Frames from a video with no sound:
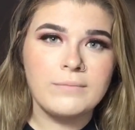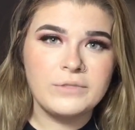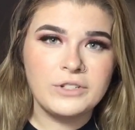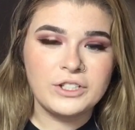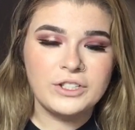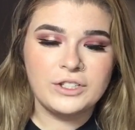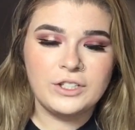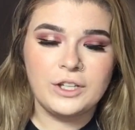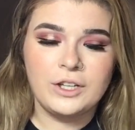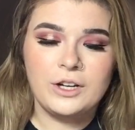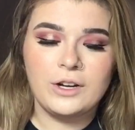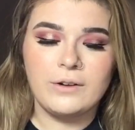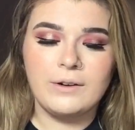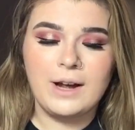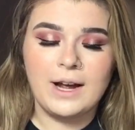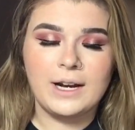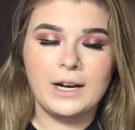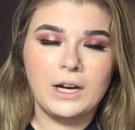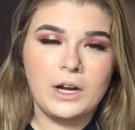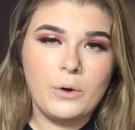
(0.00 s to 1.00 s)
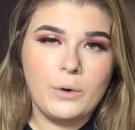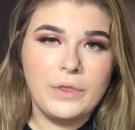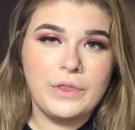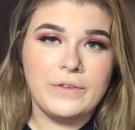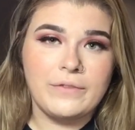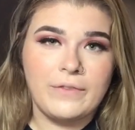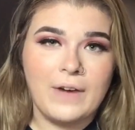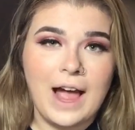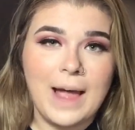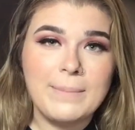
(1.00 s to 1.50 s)
just to, you know, kind of go with
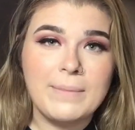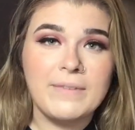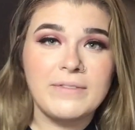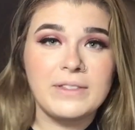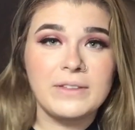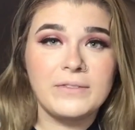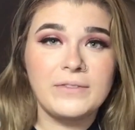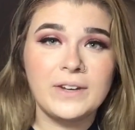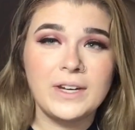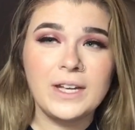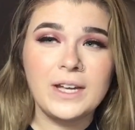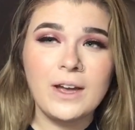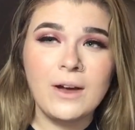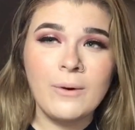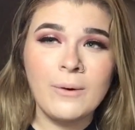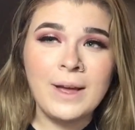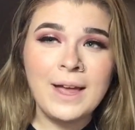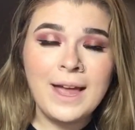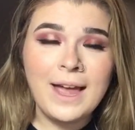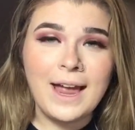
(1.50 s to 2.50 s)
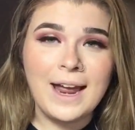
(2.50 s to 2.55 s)
the vibe of the video.